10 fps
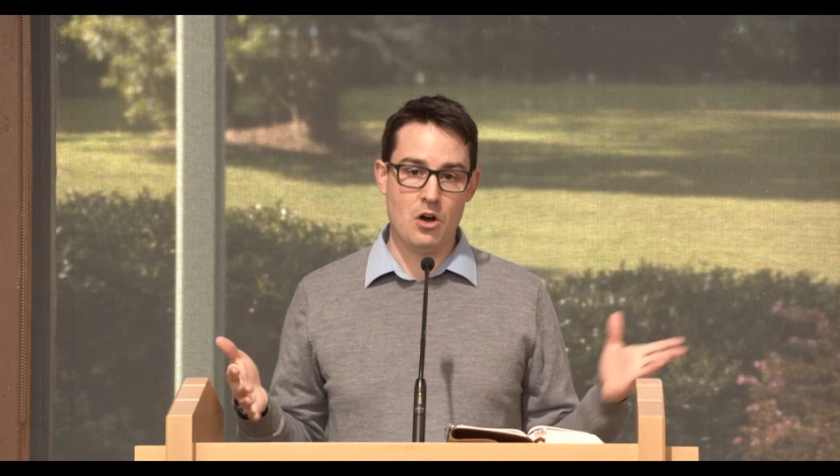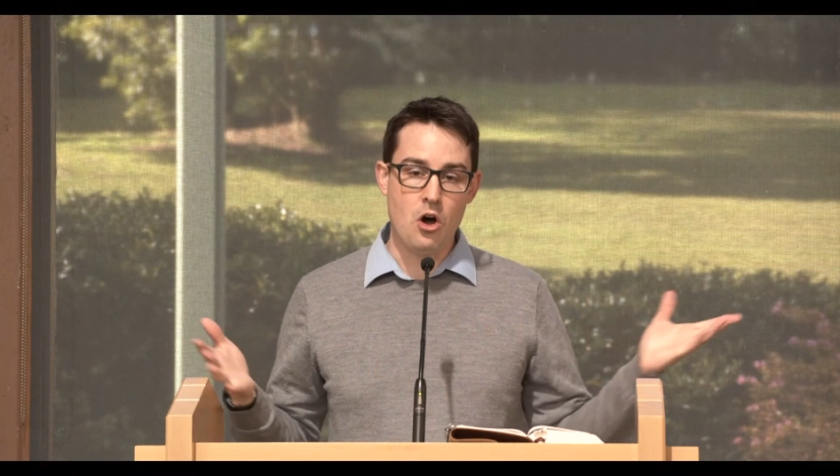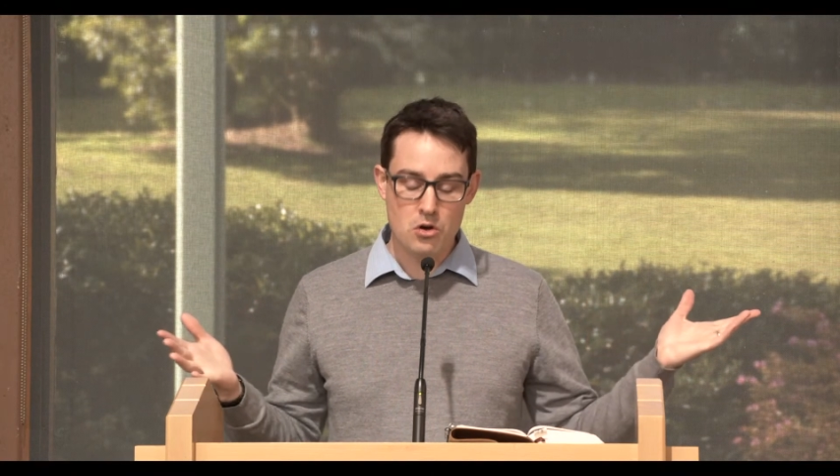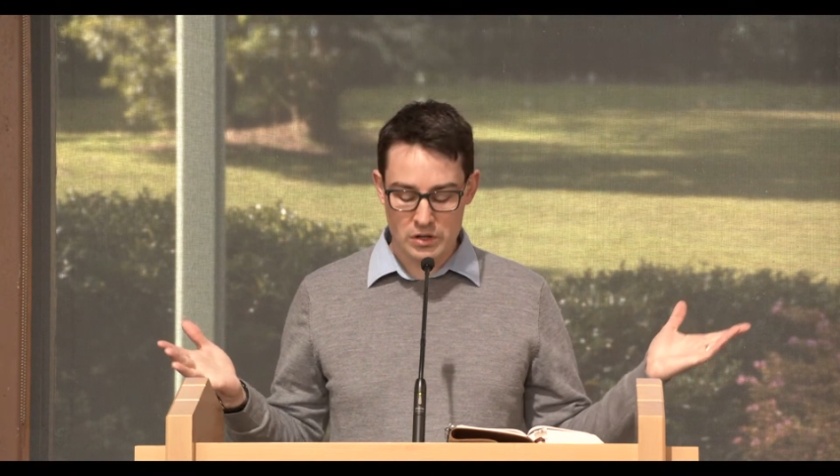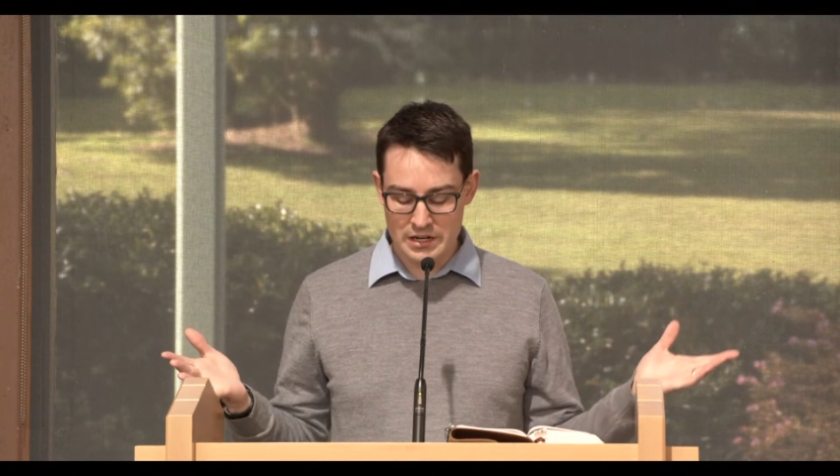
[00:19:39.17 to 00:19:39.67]

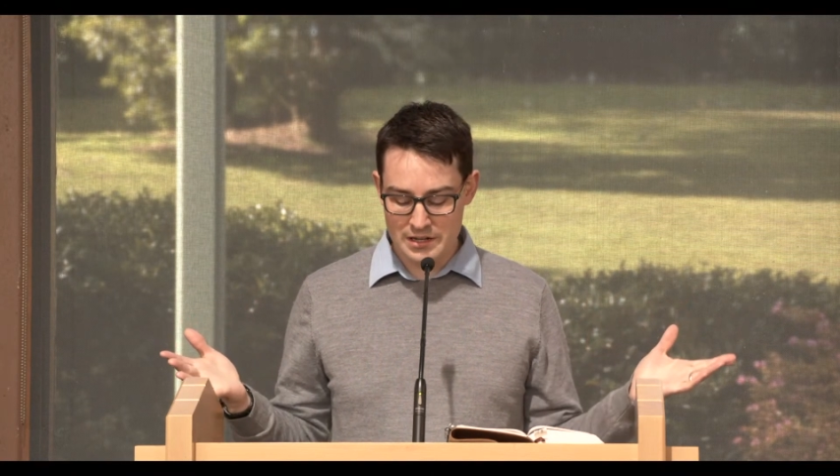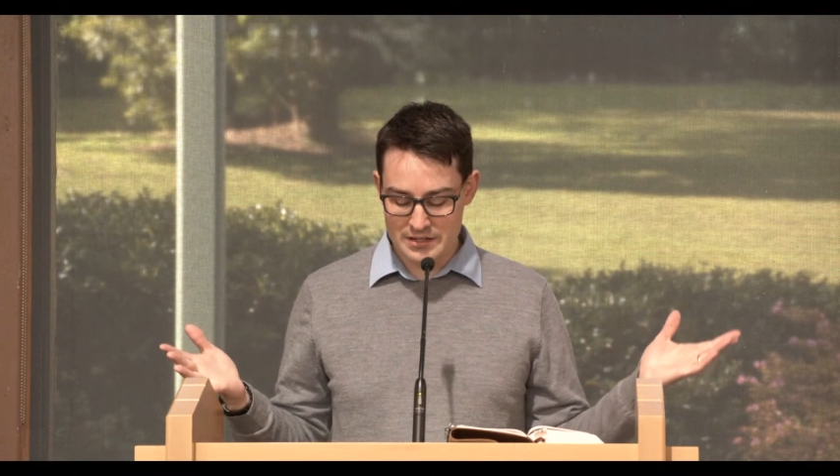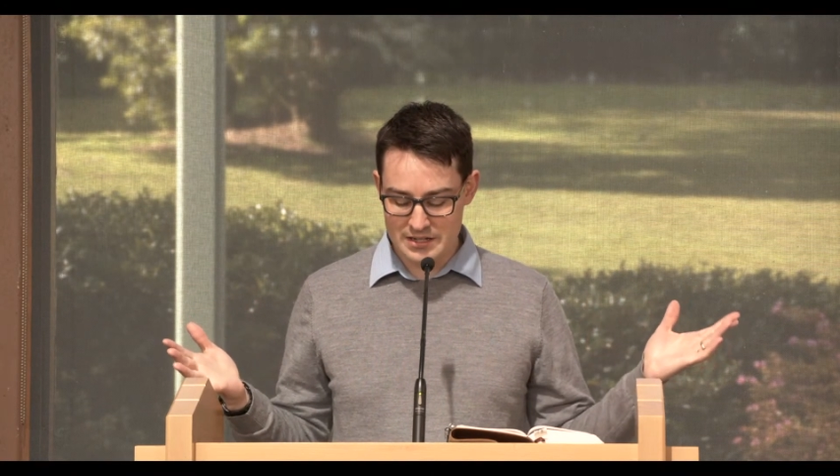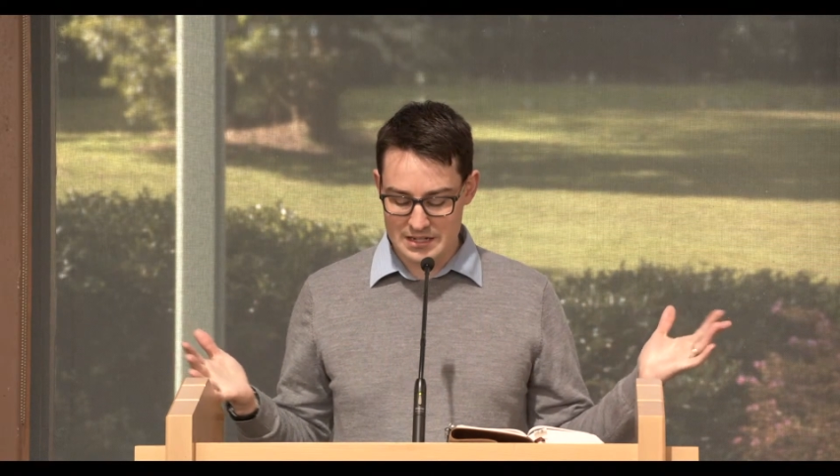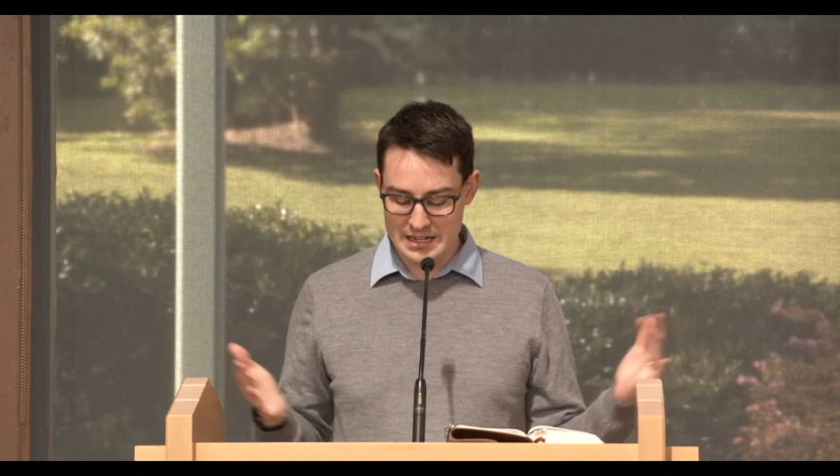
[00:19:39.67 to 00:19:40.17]

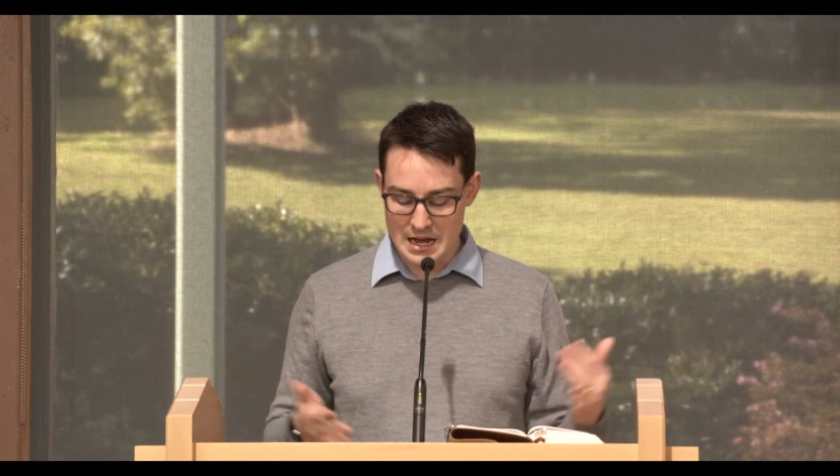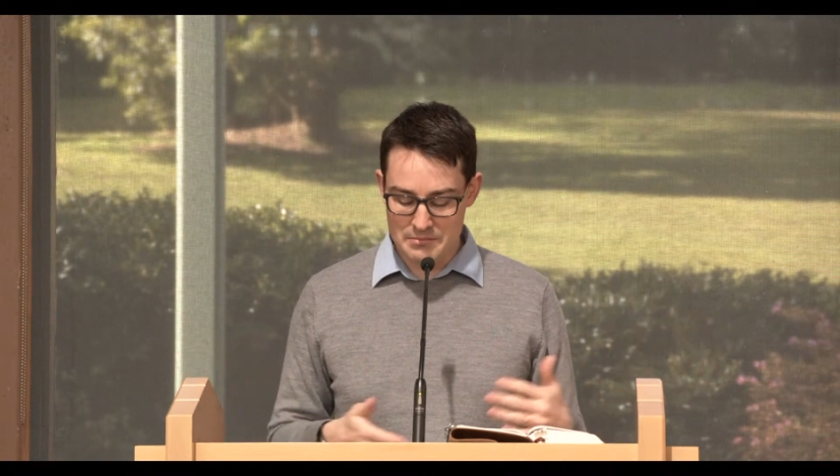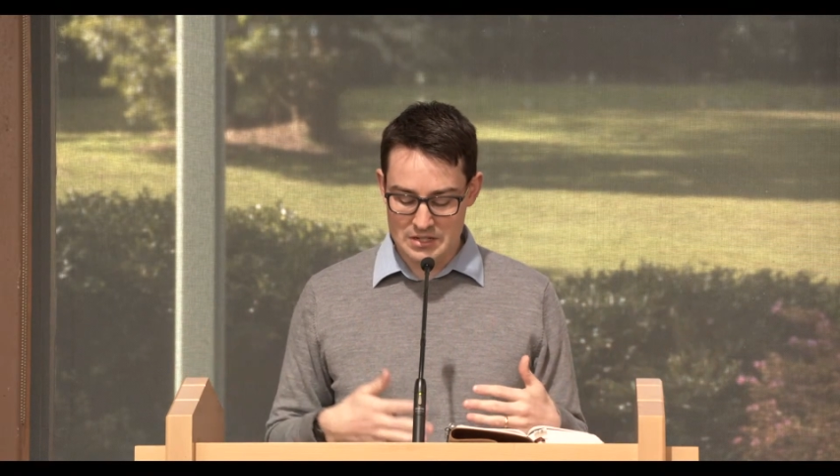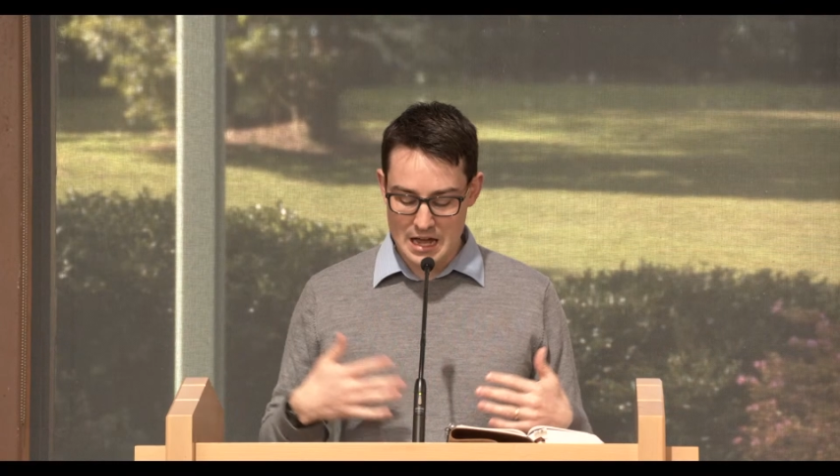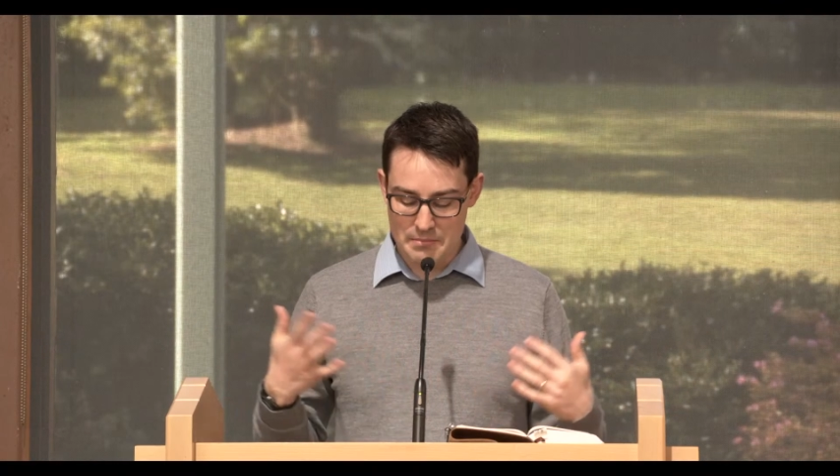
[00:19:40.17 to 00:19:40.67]
holiness as it
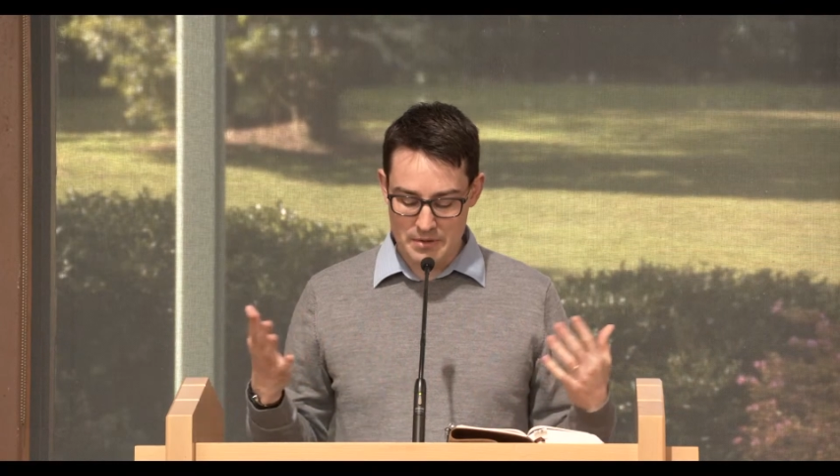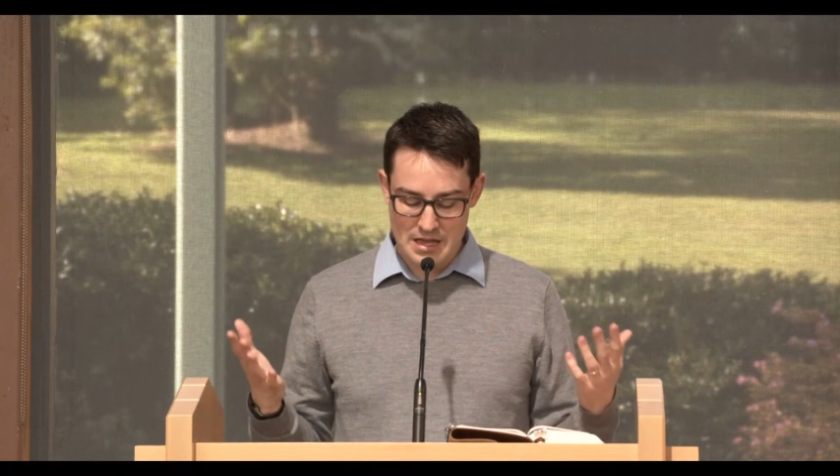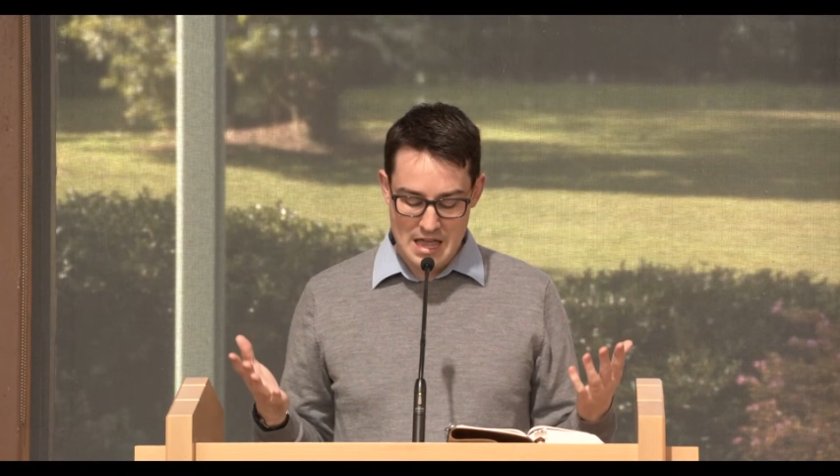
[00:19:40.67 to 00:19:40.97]
comes up,